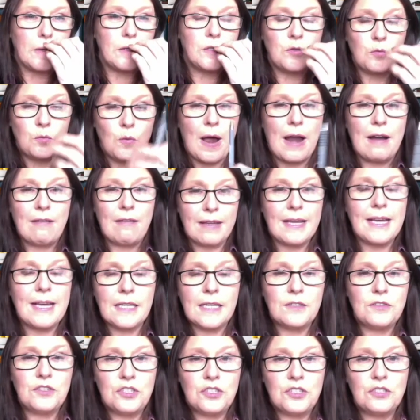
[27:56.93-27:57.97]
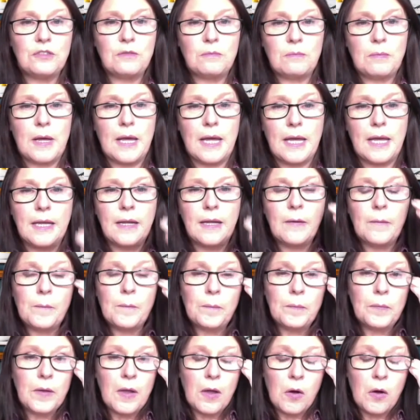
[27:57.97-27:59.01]
where it kind of should be.
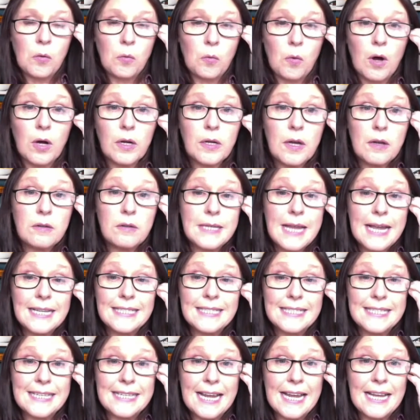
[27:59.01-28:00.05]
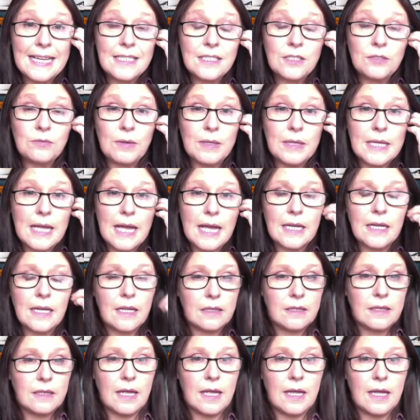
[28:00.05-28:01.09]
What goes hand in hand with that,
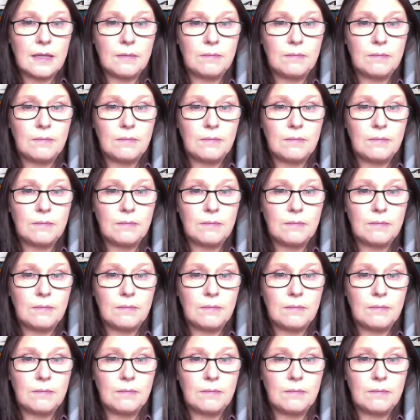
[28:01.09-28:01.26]
and I